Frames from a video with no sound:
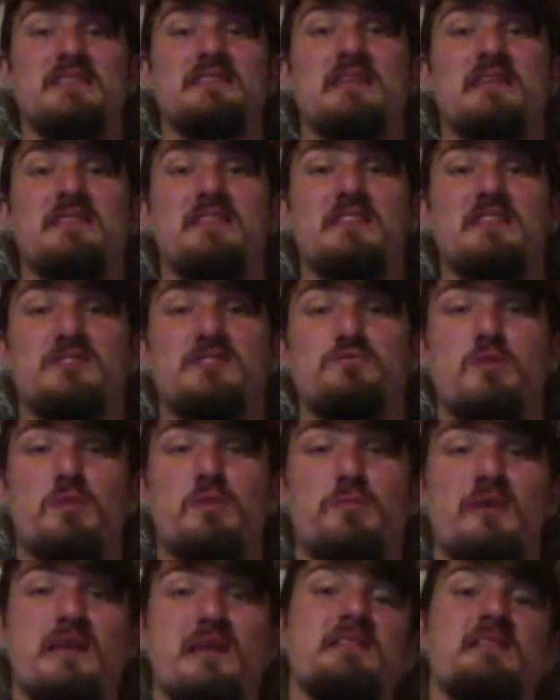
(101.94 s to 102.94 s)
that this will
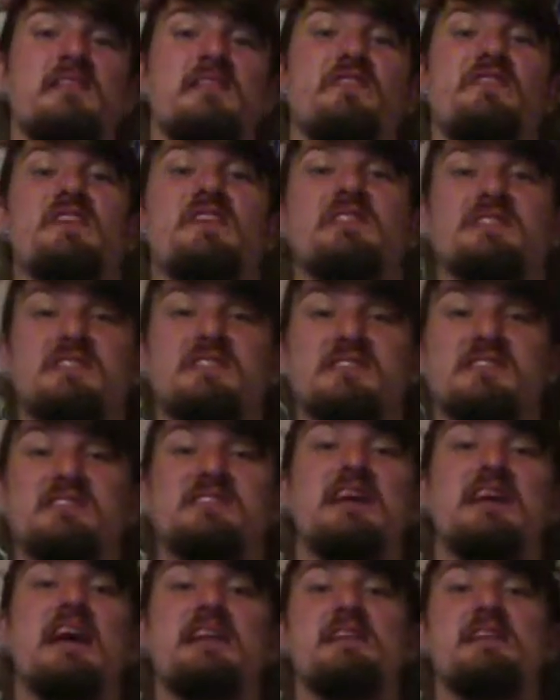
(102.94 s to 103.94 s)
be Fisk and
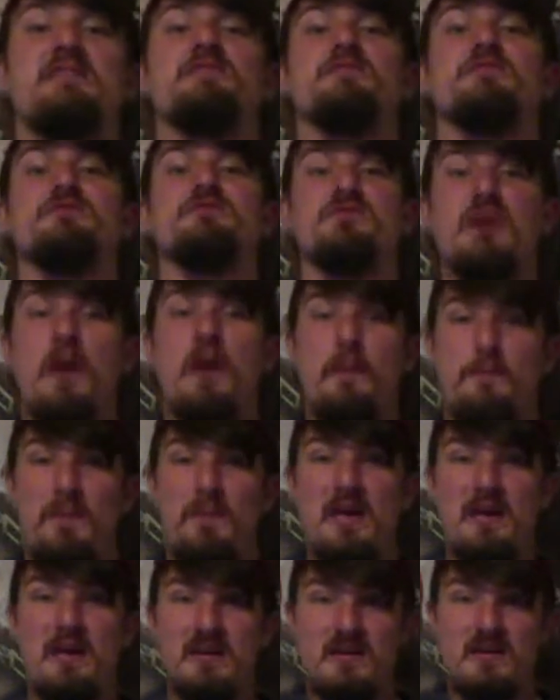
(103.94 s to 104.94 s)
Daredevil's
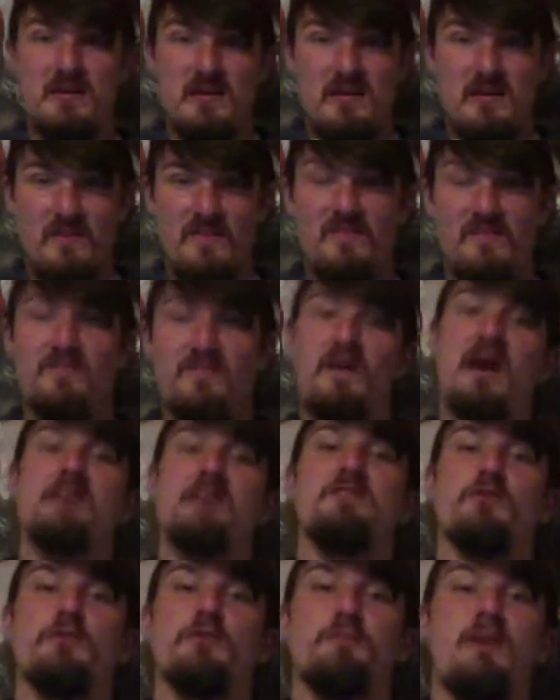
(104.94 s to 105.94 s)
big
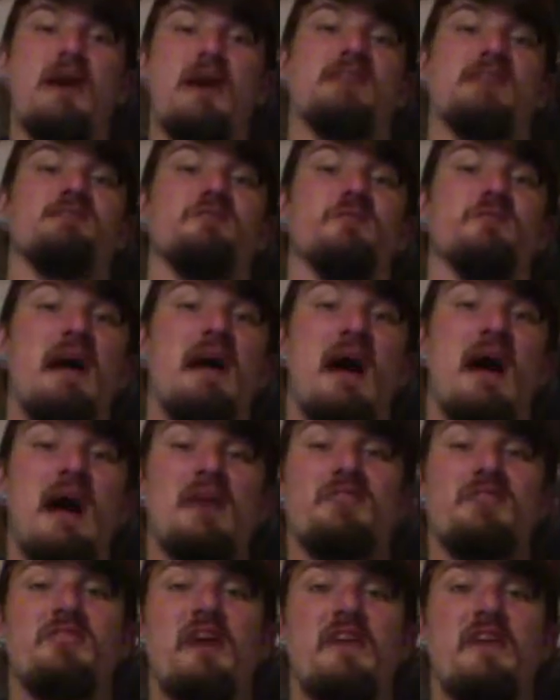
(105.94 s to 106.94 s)
final battle,
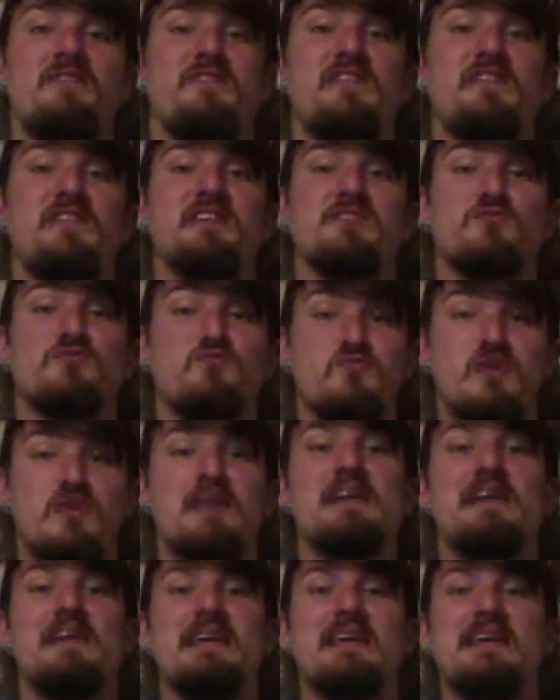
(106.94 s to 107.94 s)
and that Fisk
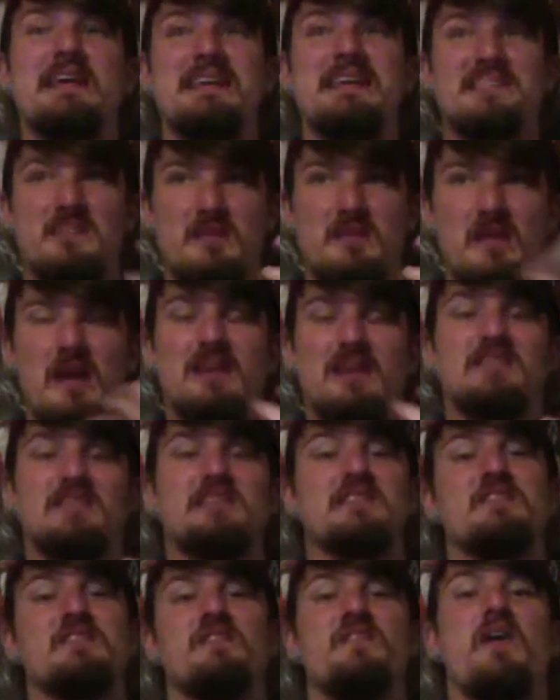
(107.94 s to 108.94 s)
really is
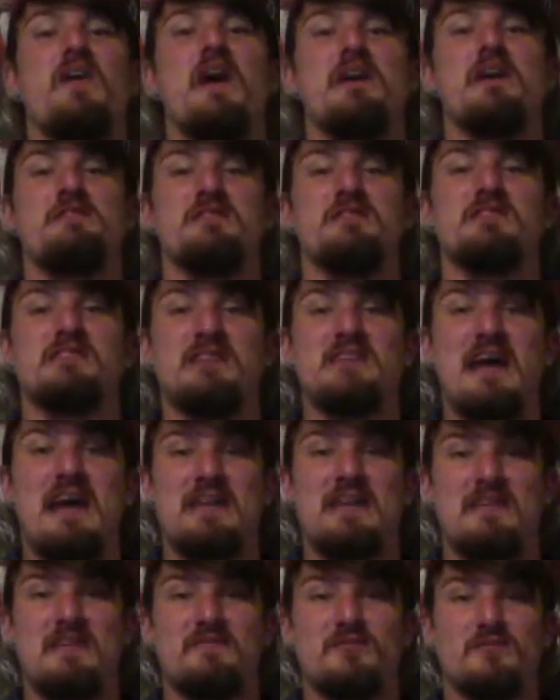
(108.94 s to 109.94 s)
lighting the fire under
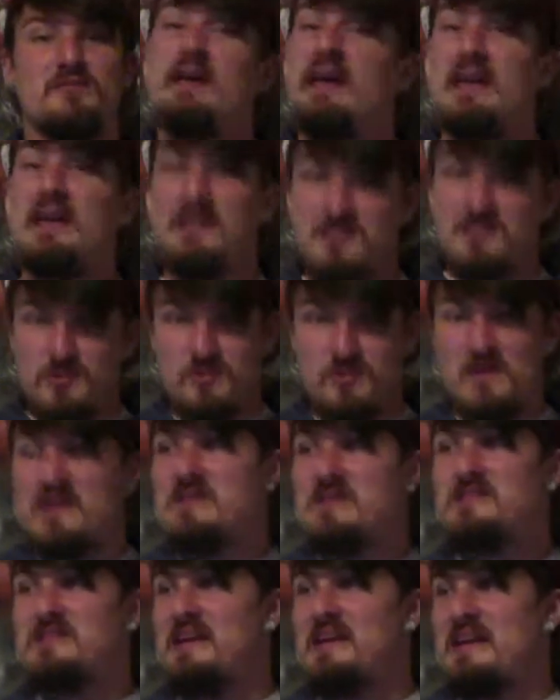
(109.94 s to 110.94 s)
Daredevil. It's
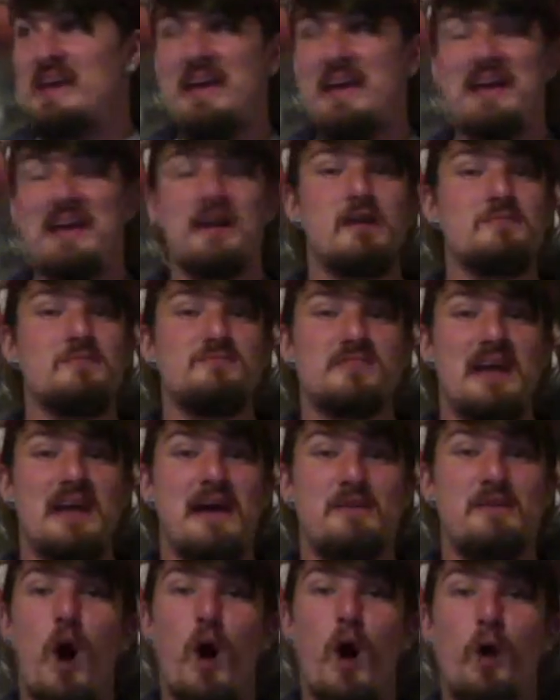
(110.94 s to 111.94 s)
crazy, it comes
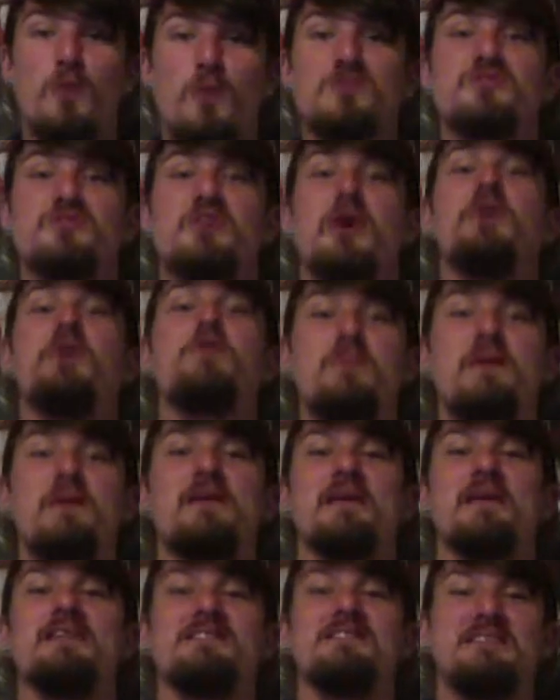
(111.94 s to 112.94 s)
out October
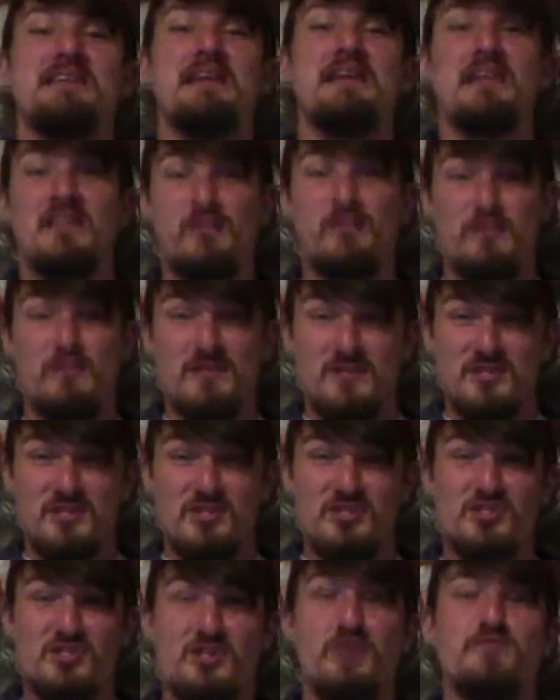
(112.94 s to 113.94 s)
19th, which
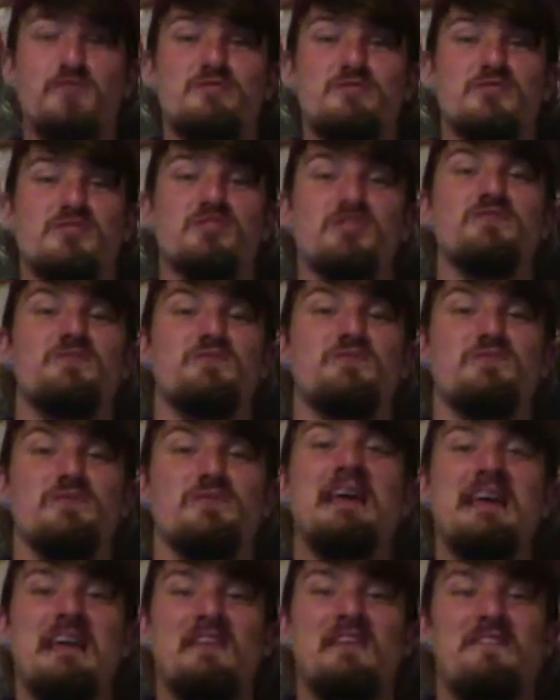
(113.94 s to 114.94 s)
is so
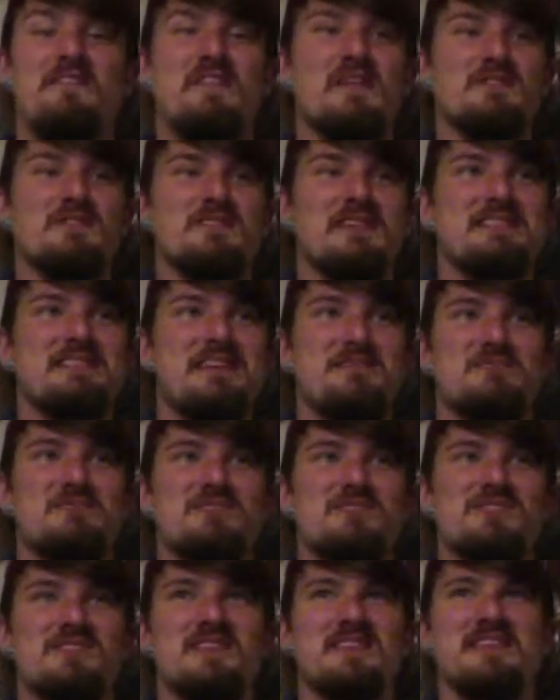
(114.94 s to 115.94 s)
soon. It feels like there was